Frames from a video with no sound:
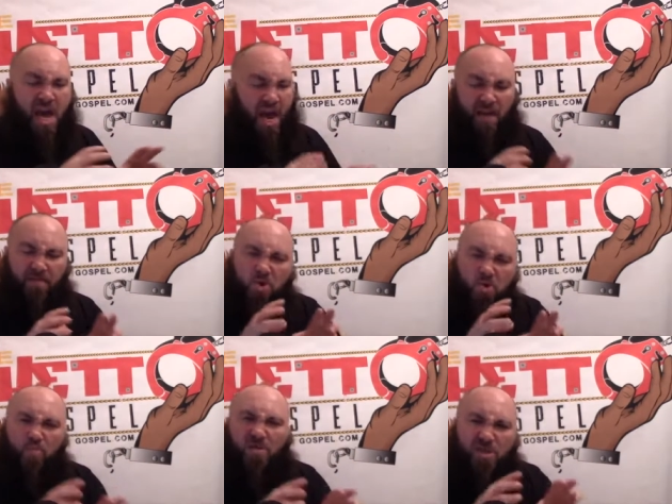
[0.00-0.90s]
And if
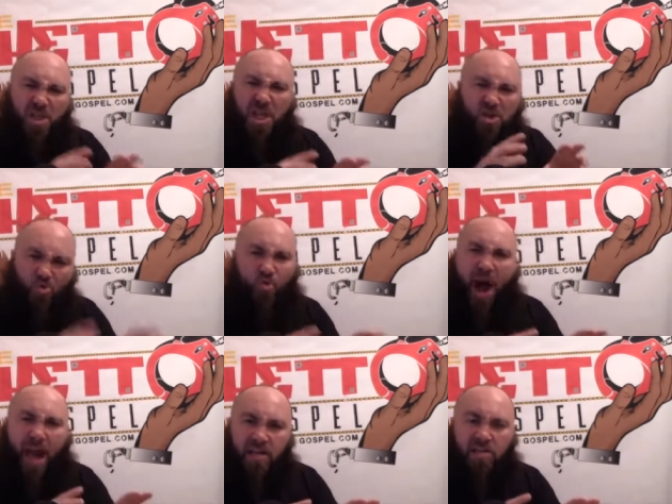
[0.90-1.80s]
you would seek
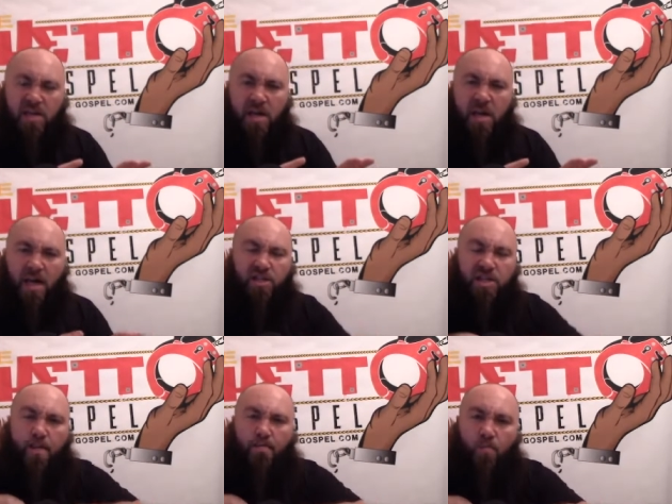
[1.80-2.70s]
Christ and
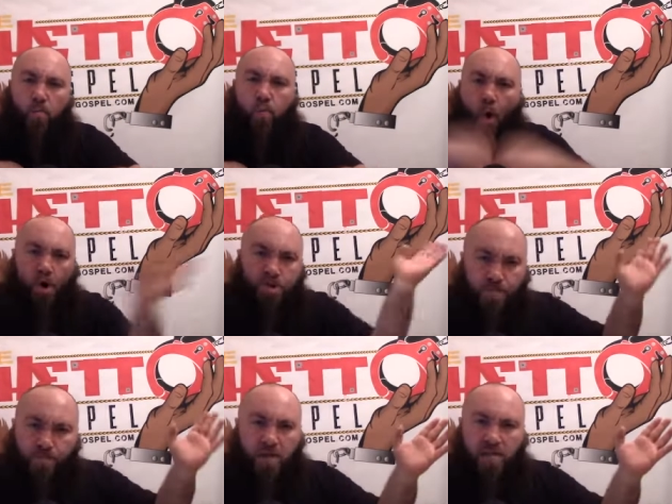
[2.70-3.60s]
stop
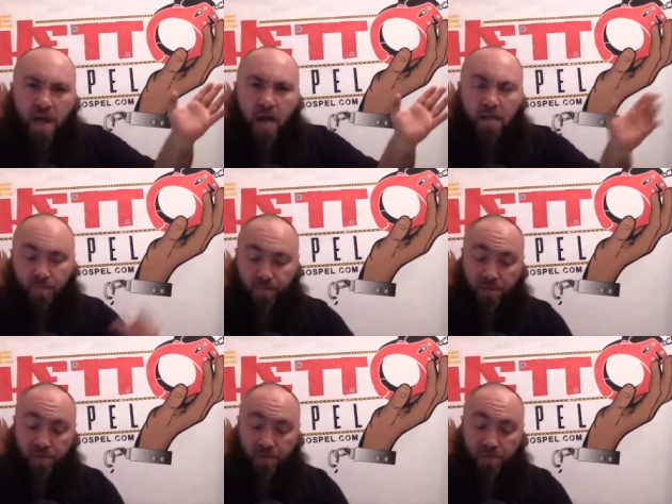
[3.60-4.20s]
worshiping knowledge,